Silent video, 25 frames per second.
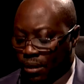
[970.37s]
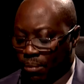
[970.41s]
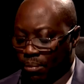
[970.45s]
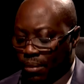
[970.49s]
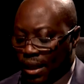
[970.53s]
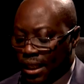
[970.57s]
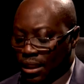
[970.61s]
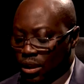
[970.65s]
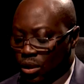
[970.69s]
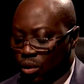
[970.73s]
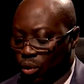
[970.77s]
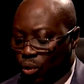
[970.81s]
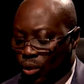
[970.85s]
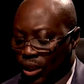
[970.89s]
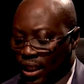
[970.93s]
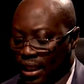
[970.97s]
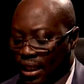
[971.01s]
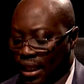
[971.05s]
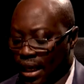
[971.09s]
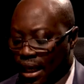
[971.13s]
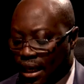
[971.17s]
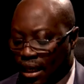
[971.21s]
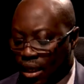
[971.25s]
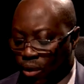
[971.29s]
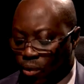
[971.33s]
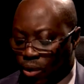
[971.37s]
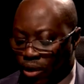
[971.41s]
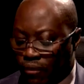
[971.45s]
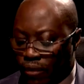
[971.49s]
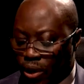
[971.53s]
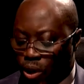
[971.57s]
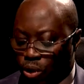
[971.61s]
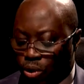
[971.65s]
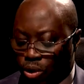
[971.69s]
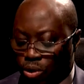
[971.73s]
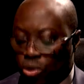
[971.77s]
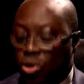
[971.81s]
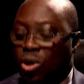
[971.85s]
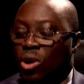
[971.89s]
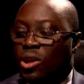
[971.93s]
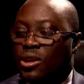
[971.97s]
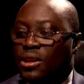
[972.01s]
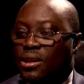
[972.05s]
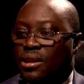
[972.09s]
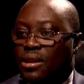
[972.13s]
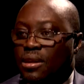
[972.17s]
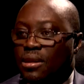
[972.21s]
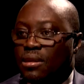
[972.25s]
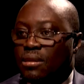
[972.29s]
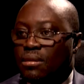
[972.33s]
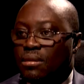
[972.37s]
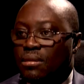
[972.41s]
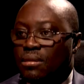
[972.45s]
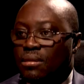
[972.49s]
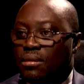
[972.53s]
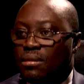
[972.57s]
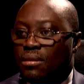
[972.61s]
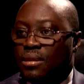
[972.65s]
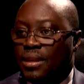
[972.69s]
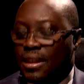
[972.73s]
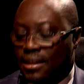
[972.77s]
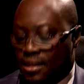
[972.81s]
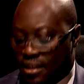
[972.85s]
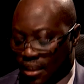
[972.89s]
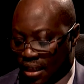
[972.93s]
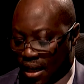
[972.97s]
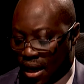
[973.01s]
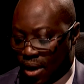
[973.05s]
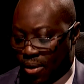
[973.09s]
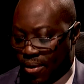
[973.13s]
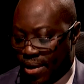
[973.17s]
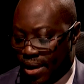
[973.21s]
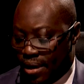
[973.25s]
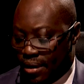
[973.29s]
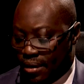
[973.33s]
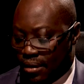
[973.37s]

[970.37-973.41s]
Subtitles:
met with the Ghana Revenue Authority, the GRA.